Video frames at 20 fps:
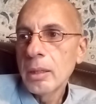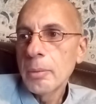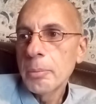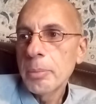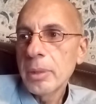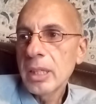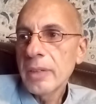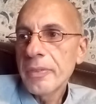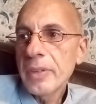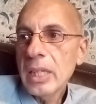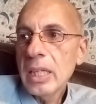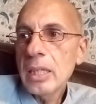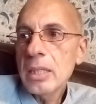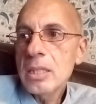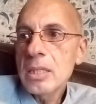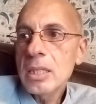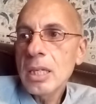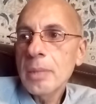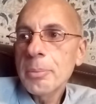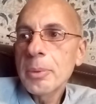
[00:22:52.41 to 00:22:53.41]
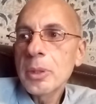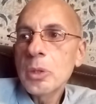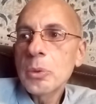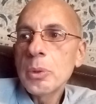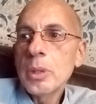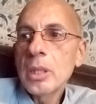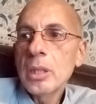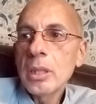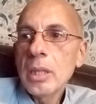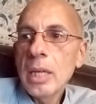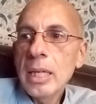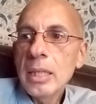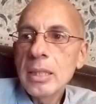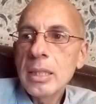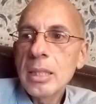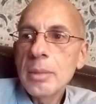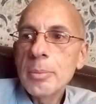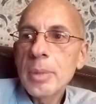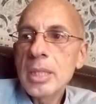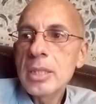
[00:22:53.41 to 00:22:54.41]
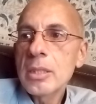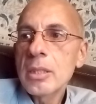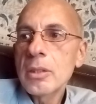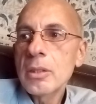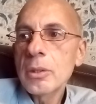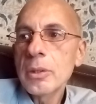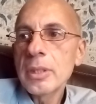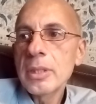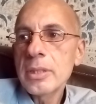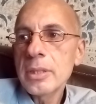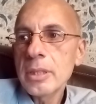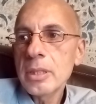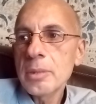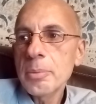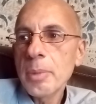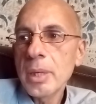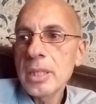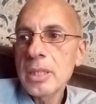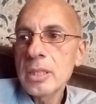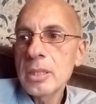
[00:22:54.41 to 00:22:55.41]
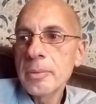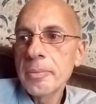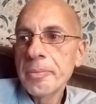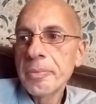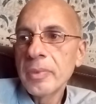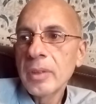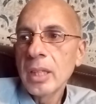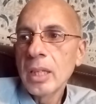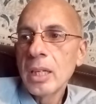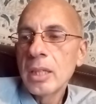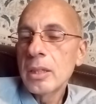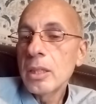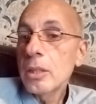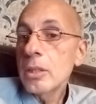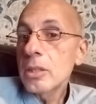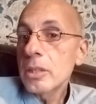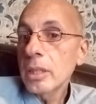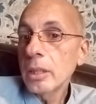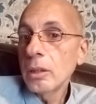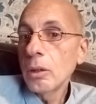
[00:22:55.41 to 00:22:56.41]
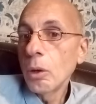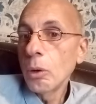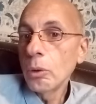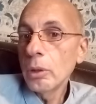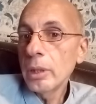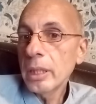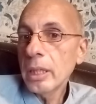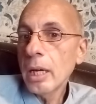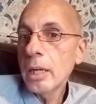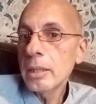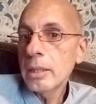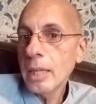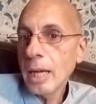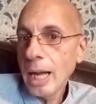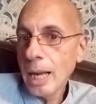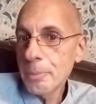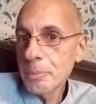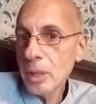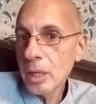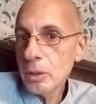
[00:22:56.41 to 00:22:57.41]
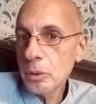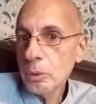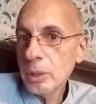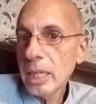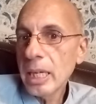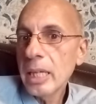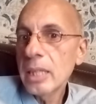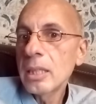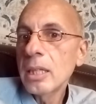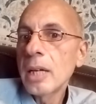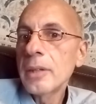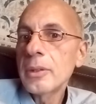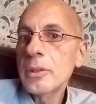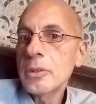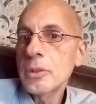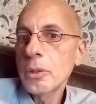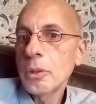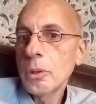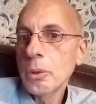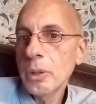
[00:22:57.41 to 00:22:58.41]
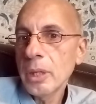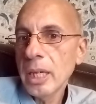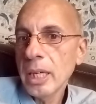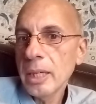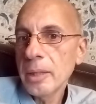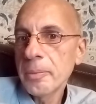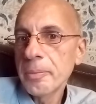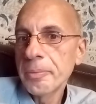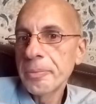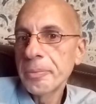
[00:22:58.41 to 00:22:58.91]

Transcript: But if they get stuck between 18 months and 36 months, they're still holding on to I'm not okay and others are okay.